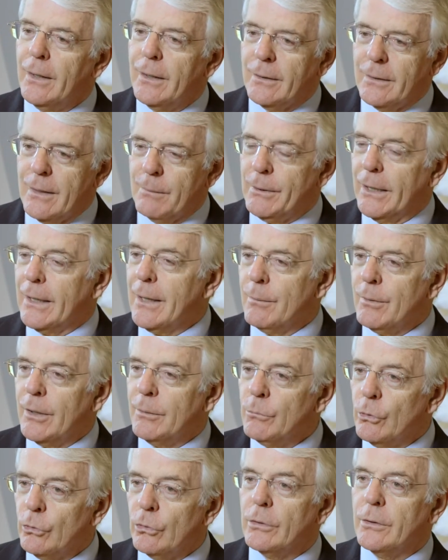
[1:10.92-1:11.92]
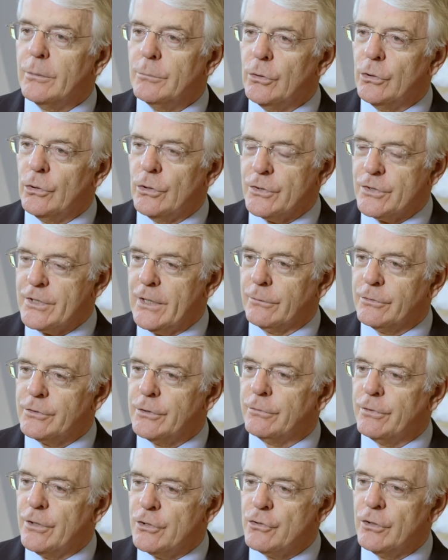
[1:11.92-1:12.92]
They're becoming more and more
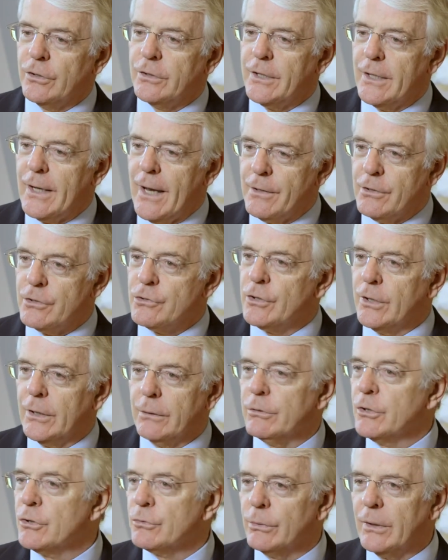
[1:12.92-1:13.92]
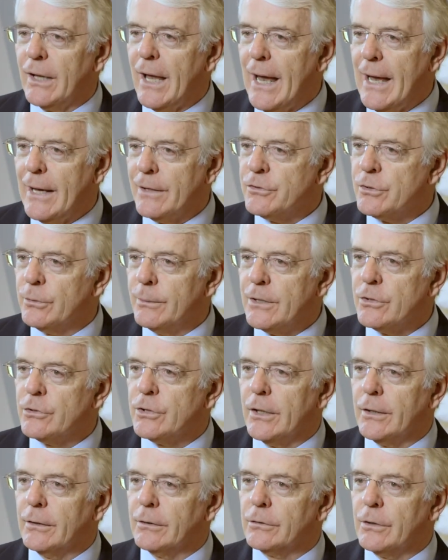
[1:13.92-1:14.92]
self-sufficient in energy, which will add to
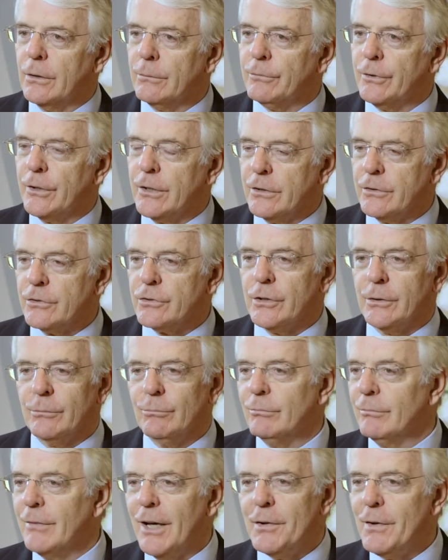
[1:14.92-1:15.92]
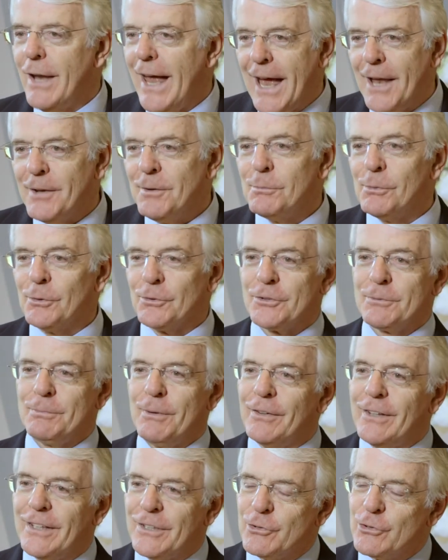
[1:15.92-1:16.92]
internal confidence and, and animal
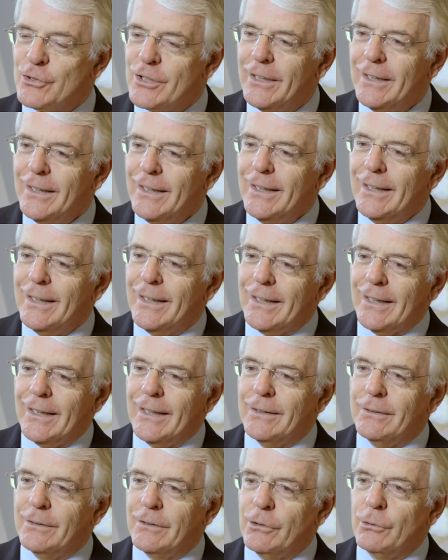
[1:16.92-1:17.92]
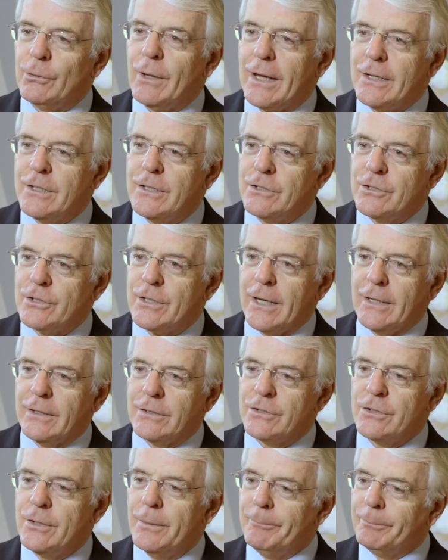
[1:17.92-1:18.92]
spirits in the United
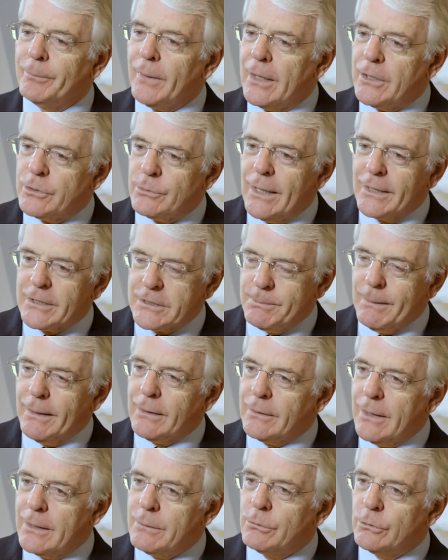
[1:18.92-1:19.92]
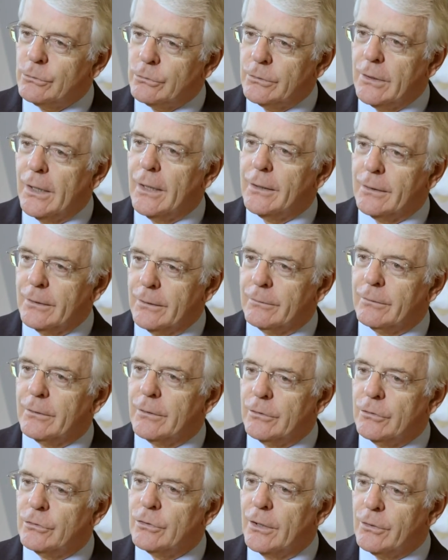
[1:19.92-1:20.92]
States. So I expect they will uh,
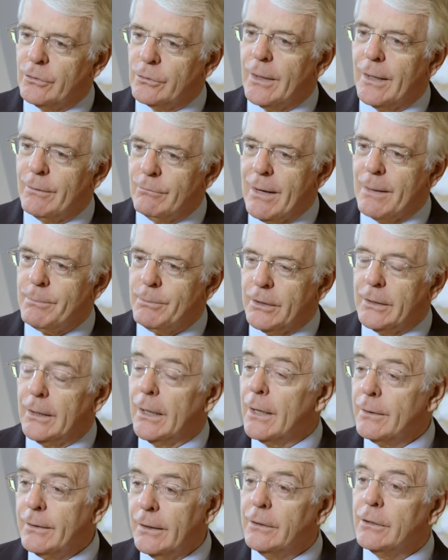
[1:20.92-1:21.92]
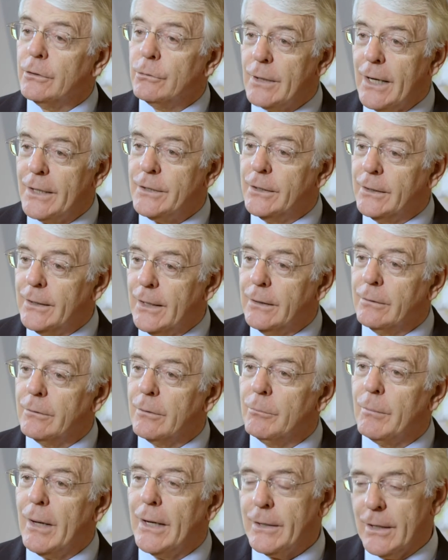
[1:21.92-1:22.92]
grow quite rapidly. I think the United
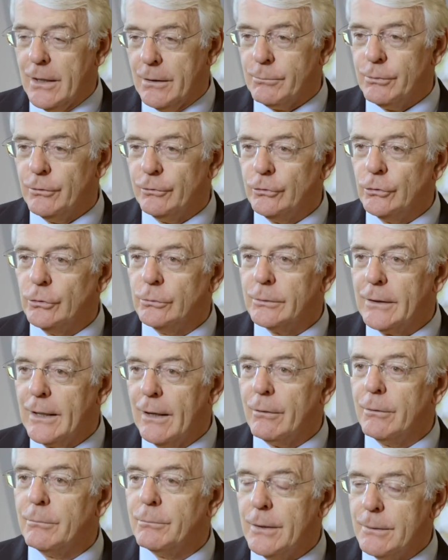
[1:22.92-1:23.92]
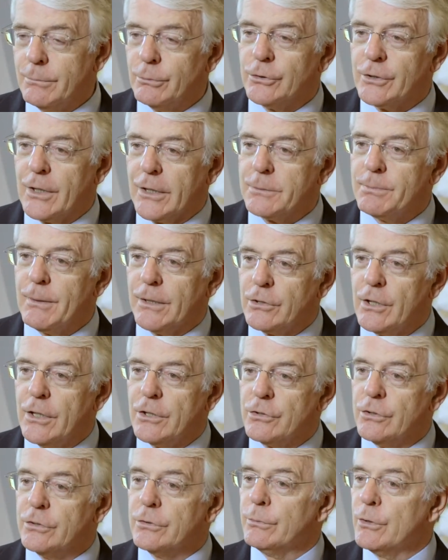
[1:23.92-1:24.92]
Kingdom might outperform current people's
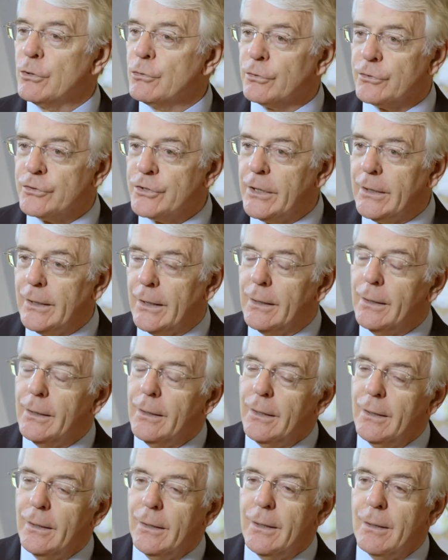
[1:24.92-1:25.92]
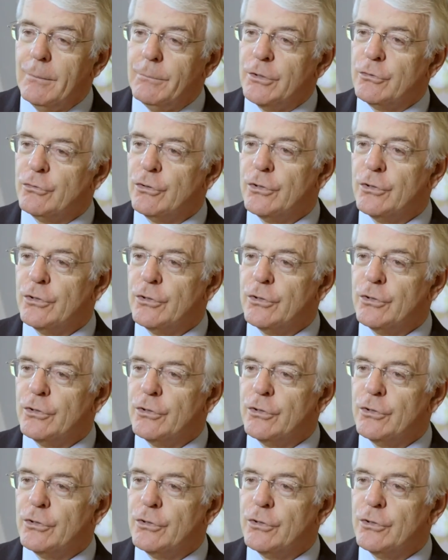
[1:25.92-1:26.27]
expectations, we shall see. But